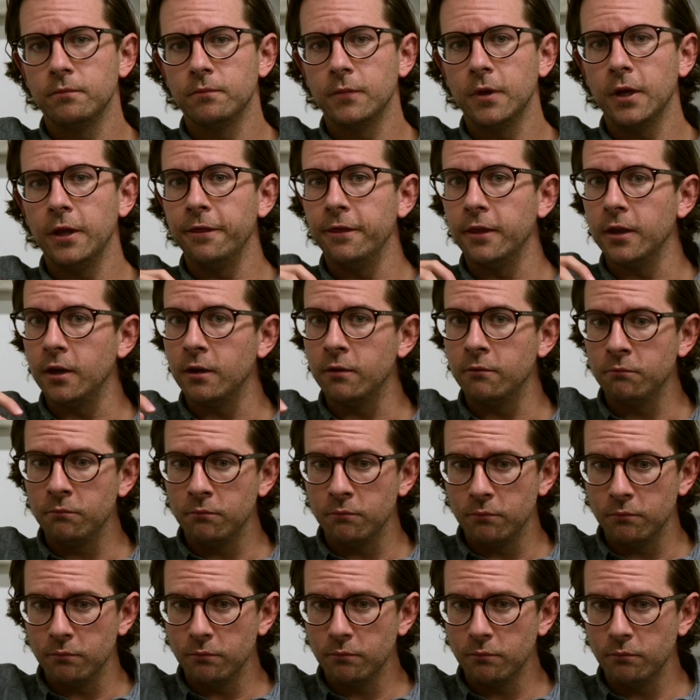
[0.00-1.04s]
then
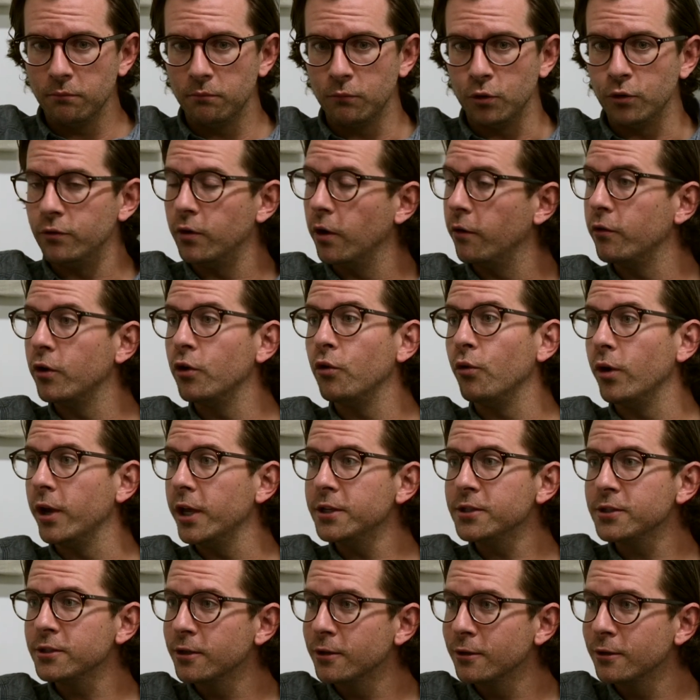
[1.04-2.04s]
moved over to risk.